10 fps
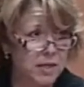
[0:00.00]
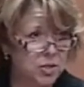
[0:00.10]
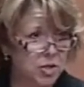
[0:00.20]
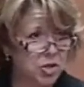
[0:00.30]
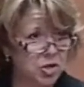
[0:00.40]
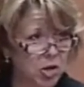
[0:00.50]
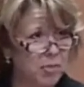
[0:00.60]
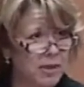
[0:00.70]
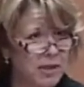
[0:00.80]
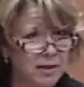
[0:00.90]
to
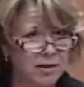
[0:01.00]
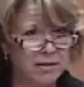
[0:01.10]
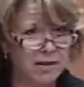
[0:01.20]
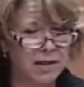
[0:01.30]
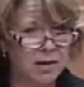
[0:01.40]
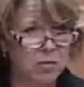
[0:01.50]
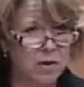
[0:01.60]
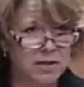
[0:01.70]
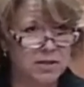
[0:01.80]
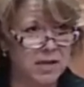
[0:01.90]
determine that there indeed
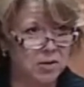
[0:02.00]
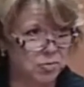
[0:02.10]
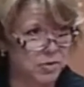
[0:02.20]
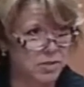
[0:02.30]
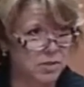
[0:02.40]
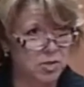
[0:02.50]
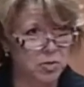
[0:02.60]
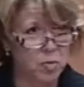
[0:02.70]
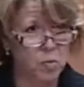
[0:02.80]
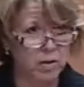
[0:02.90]
was interest and
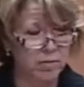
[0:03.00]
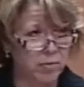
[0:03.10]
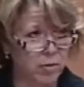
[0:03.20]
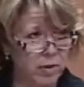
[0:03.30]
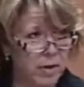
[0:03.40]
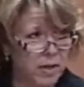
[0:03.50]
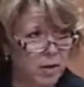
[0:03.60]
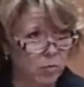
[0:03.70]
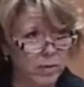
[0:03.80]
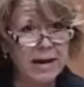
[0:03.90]
support for
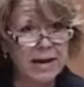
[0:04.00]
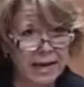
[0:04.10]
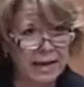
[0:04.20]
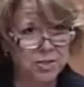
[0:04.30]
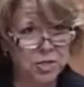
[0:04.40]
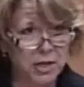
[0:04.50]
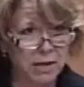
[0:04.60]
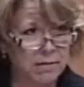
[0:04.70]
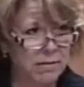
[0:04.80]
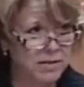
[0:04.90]

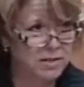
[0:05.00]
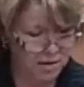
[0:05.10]
re-engaging this